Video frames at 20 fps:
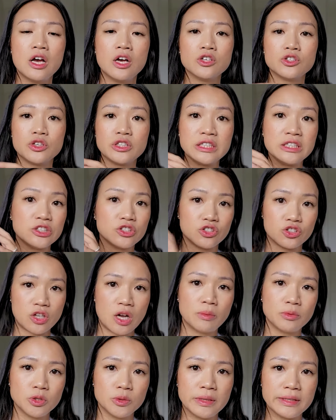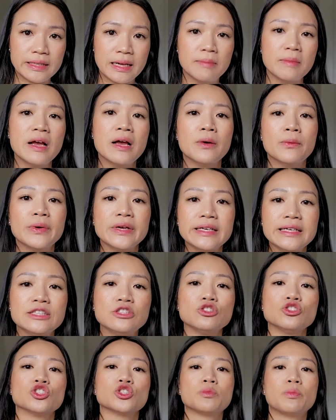So you need to stop doing that. We need
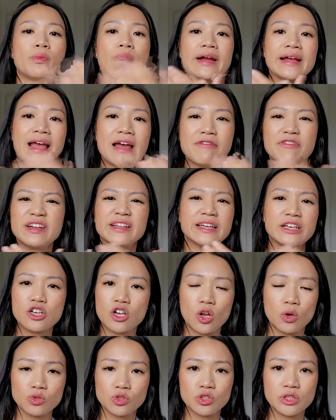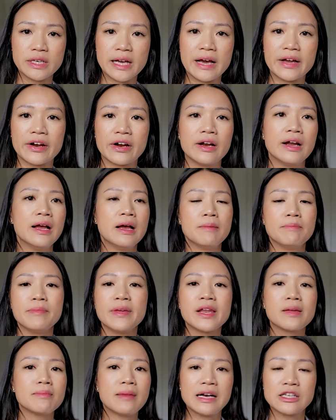to just bring everything close together,
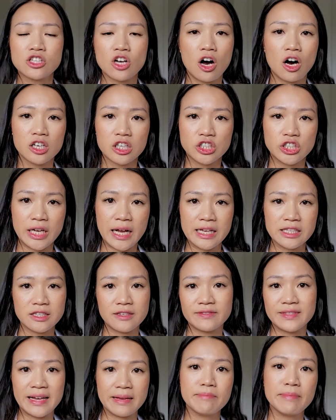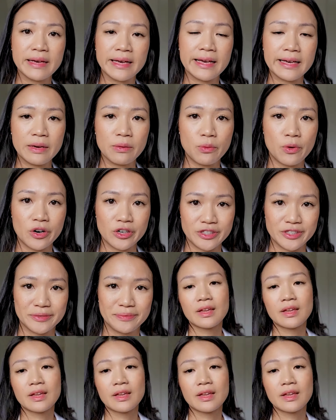minimize all the chance of that making it worse.